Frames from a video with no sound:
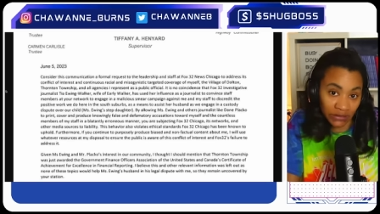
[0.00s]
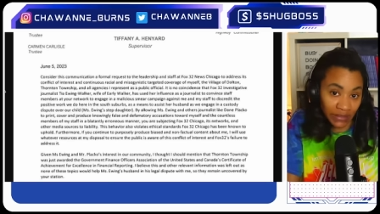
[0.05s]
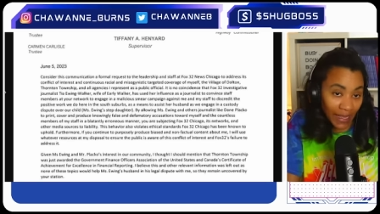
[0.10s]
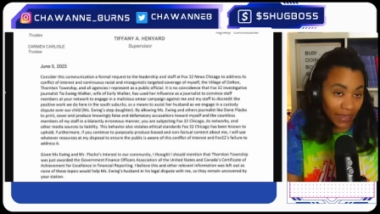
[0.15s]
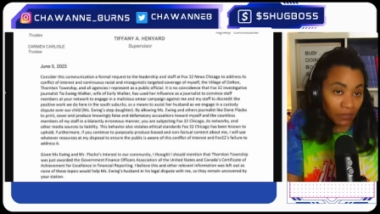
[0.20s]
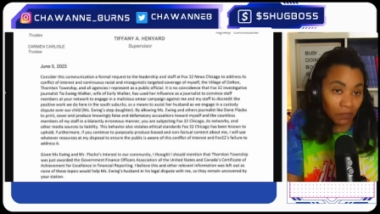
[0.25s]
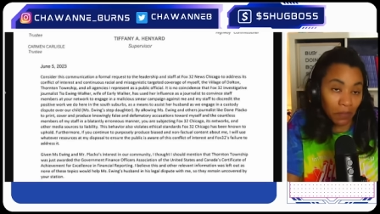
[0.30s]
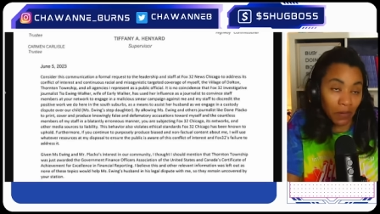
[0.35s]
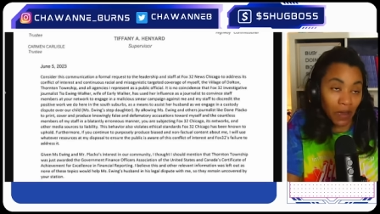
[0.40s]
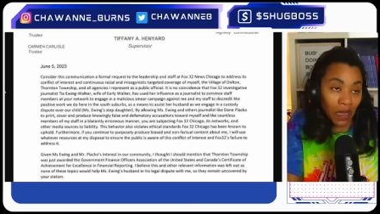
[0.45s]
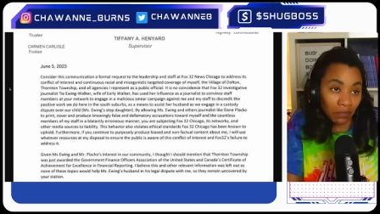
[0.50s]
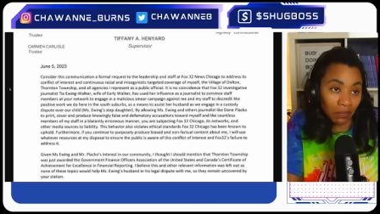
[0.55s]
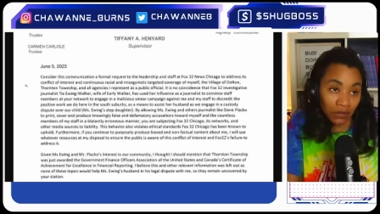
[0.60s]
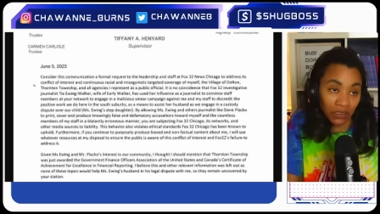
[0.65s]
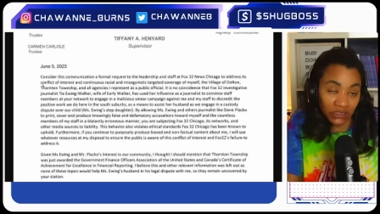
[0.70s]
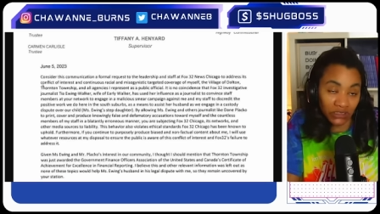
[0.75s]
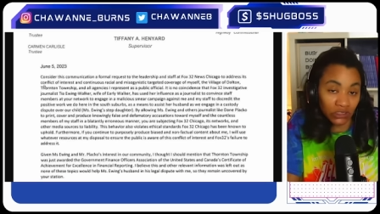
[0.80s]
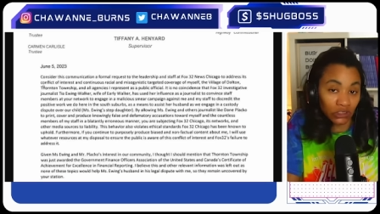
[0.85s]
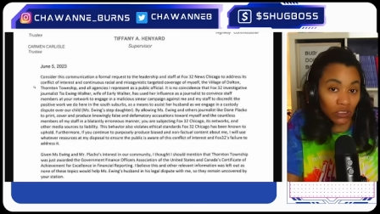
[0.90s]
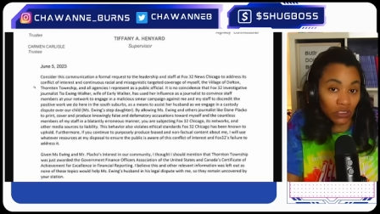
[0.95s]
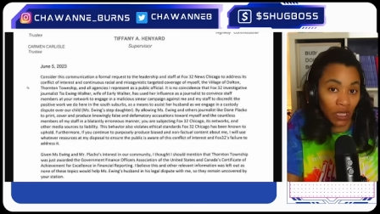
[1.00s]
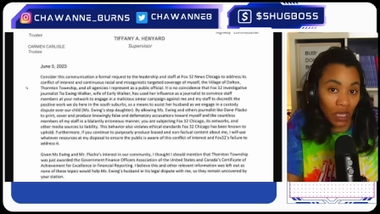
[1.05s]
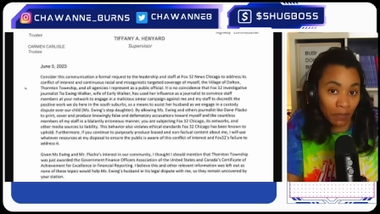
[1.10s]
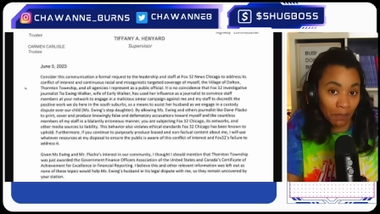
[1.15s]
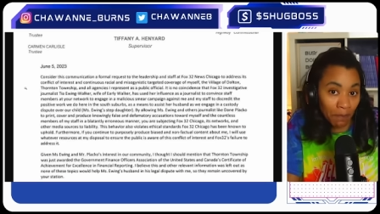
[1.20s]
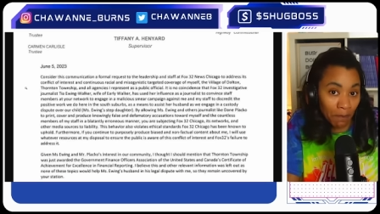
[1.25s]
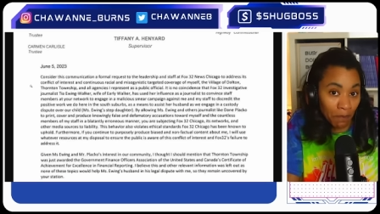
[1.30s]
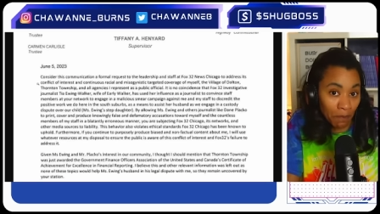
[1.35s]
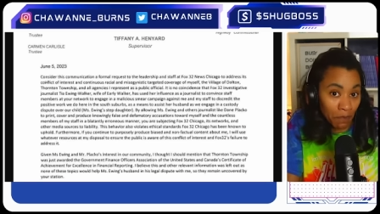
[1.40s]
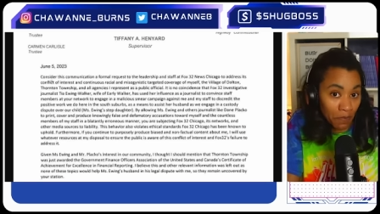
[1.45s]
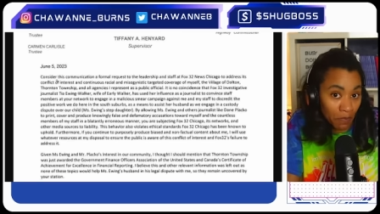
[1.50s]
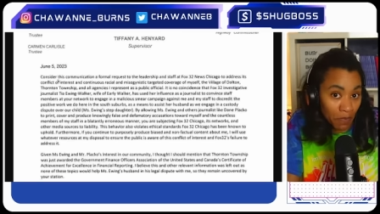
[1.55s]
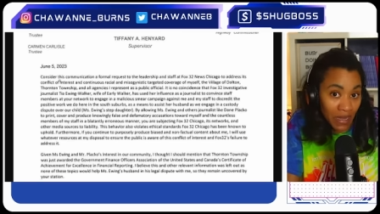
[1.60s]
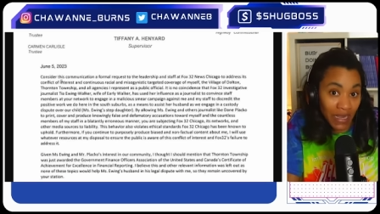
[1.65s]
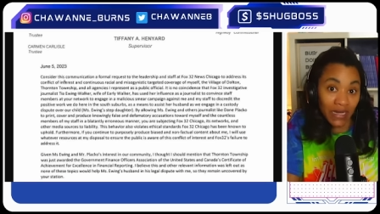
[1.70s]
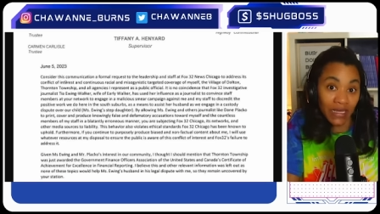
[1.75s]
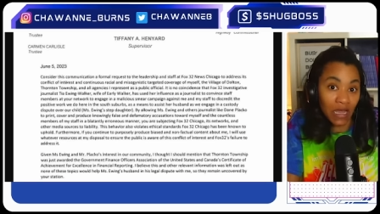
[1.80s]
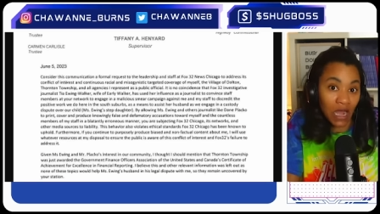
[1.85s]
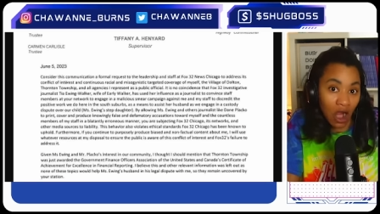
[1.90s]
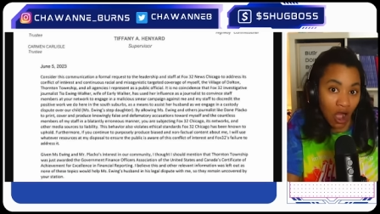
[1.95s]
they published
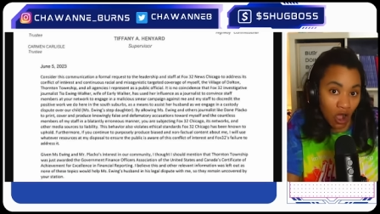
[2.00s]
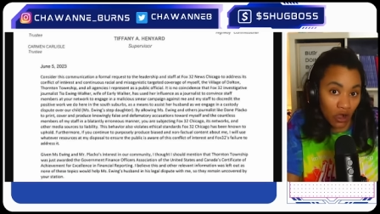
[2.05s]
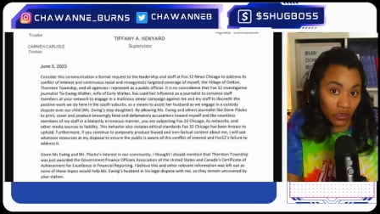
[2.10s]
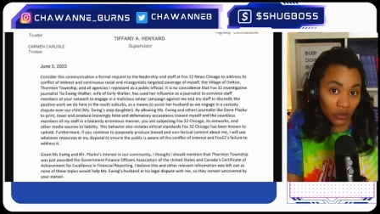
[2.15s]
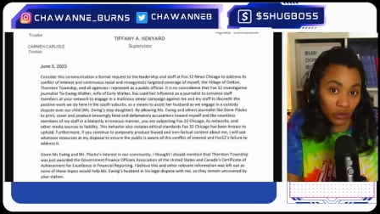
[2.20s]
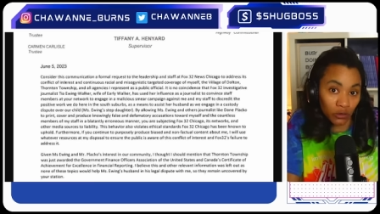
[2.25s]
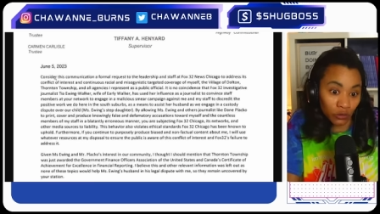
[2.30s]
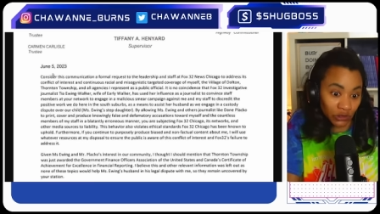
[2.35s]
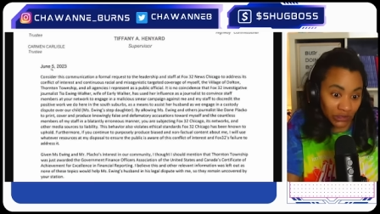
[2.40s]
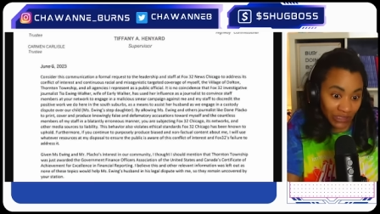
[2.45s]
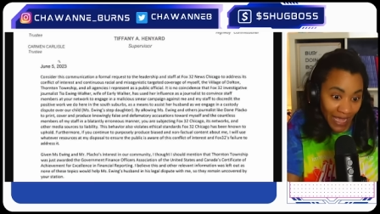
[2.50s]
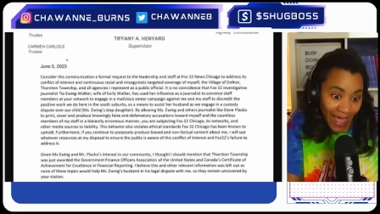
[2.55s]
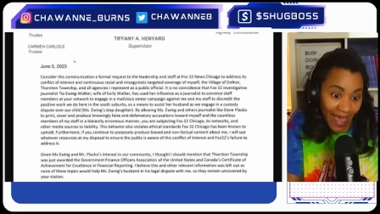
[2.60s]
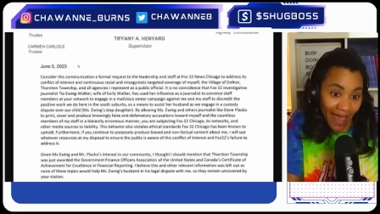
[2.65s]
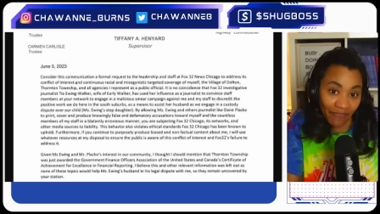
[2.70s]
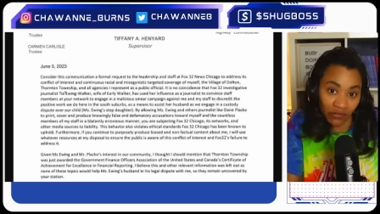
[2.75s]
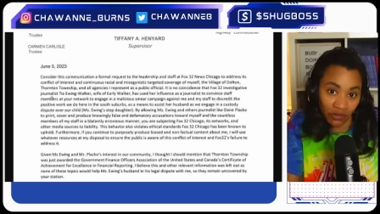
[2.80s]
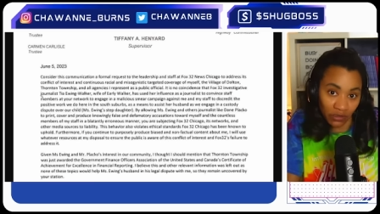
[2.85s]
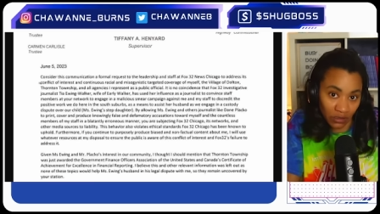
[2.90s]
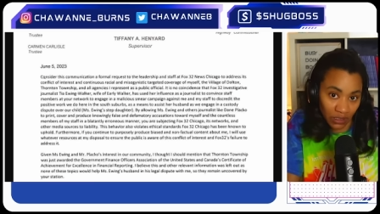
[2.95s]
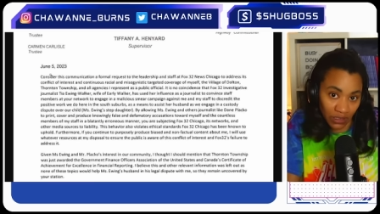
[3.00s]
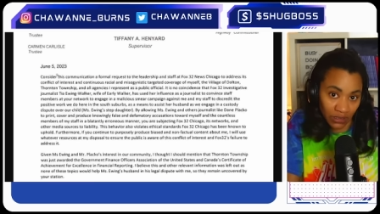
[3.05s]
many articles after